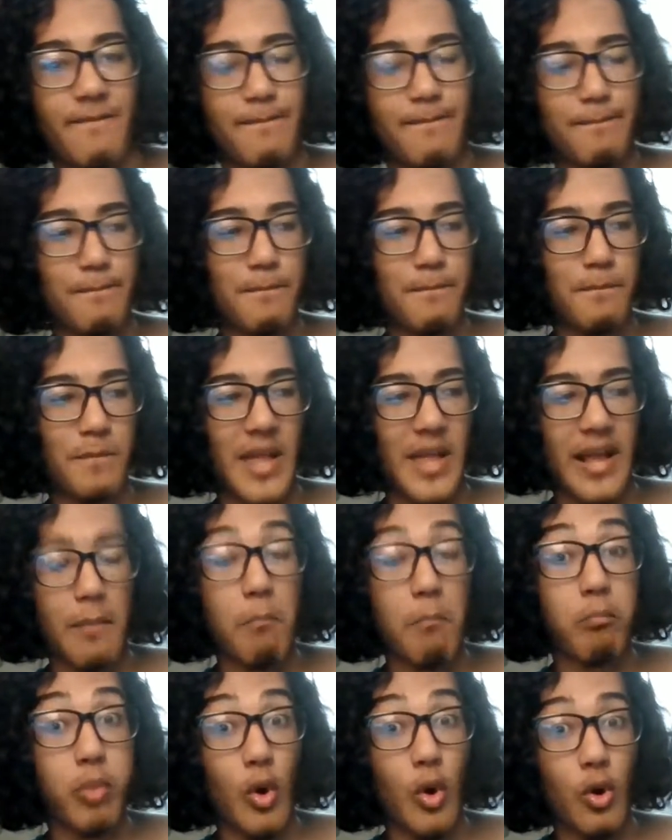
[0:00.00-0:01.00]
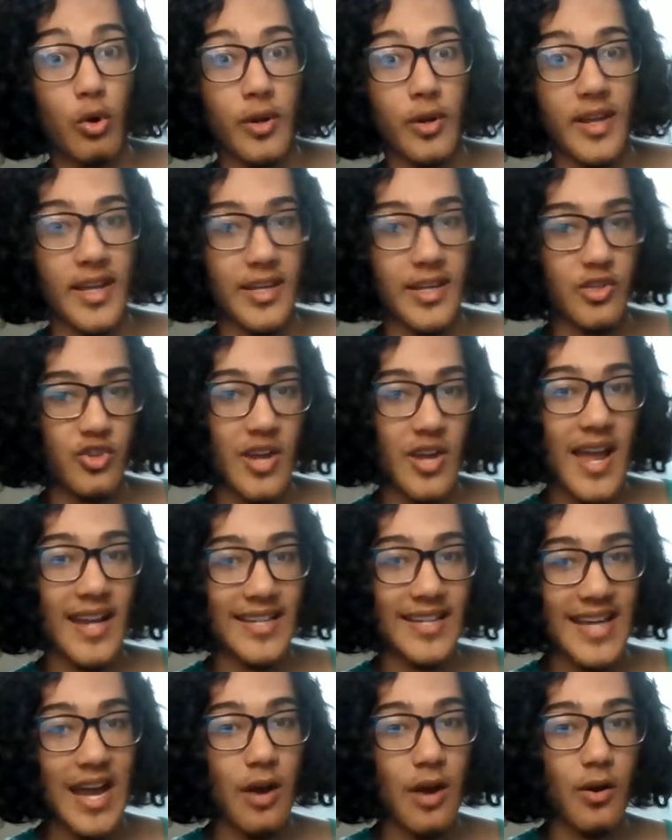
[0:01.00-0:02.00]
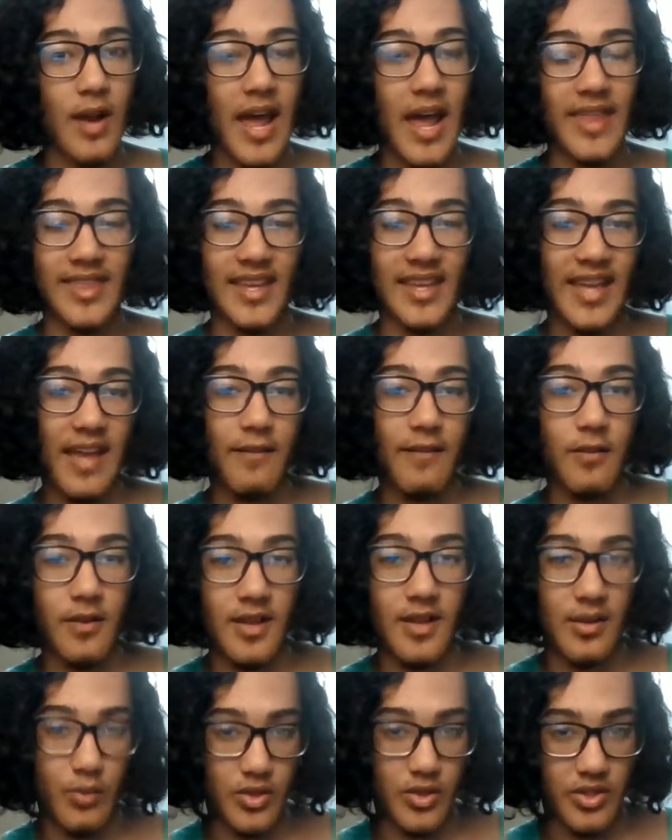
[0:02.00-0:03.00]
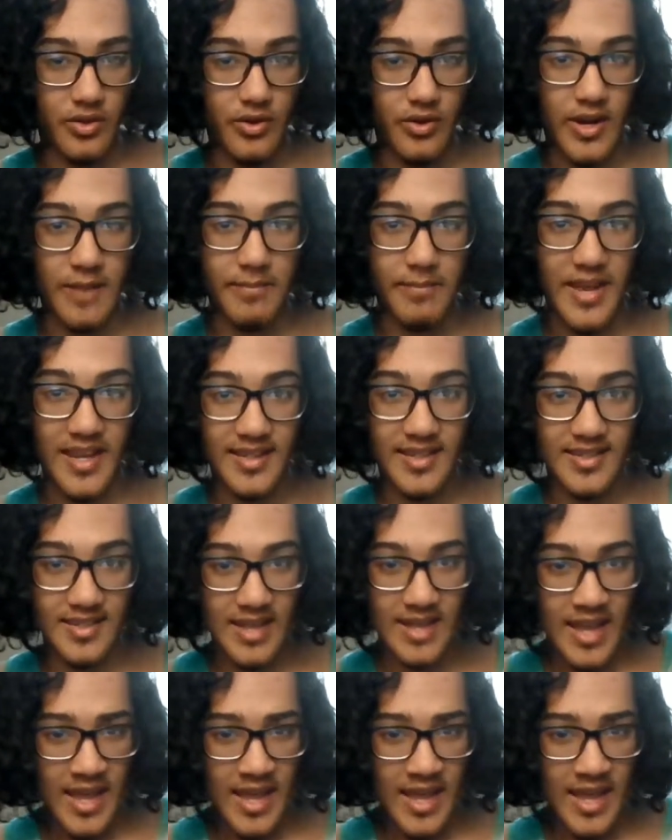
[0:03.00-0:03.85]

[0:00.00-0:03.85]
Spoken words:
like, boring and dragged out. I think it was a great pace.